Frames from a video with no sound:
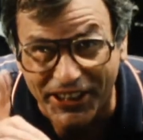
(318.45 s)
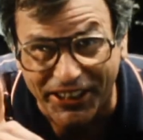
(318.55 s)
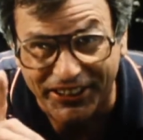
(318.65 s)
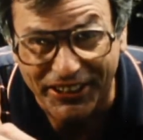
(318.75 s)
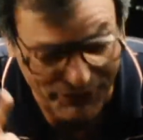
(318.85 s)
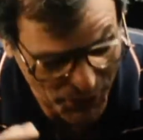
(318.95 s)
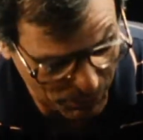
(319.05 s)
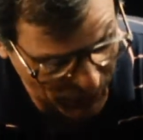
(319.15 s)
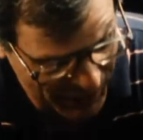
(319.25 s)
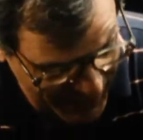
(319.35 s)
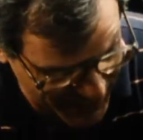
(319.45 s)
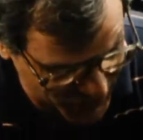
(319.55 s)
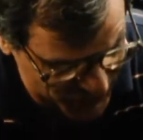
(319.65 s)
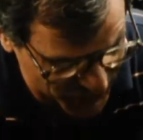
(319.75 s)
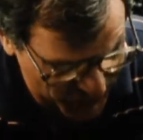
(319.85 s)
And if the blade
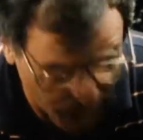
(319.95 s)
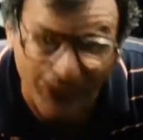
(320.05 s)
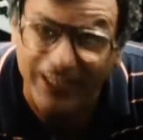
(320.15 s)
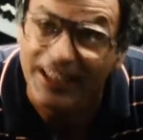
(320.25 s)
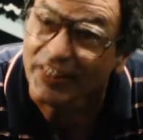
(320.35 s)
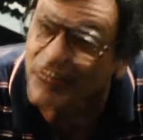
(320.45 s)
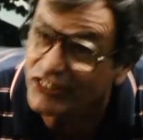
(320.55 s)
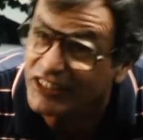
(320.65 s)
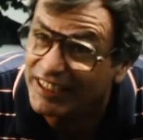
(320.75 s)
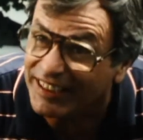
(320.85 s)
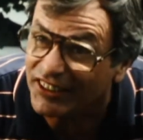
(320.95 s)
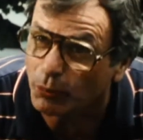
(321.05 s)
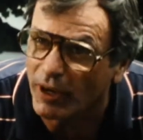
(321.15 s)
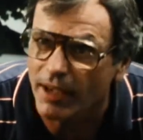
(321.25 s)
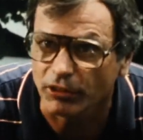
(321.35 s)
is still going, the stick
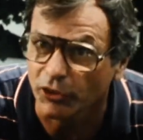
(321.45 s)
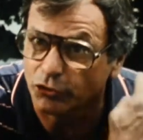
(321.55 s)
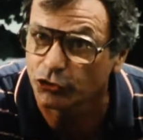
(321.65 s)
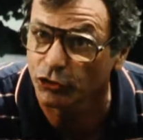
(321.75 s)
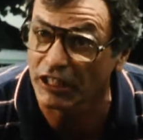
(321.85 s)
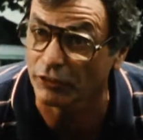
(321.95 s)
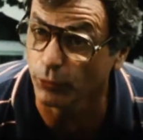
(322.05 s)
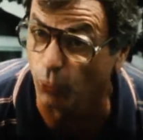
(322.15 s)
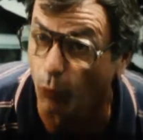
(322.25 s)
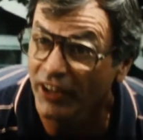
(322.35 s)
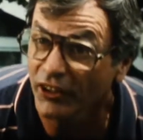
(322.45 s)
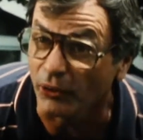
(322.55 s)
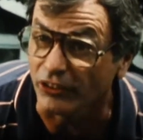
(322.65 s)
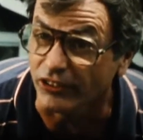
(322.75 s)
gets whacked and goes shooting through a window or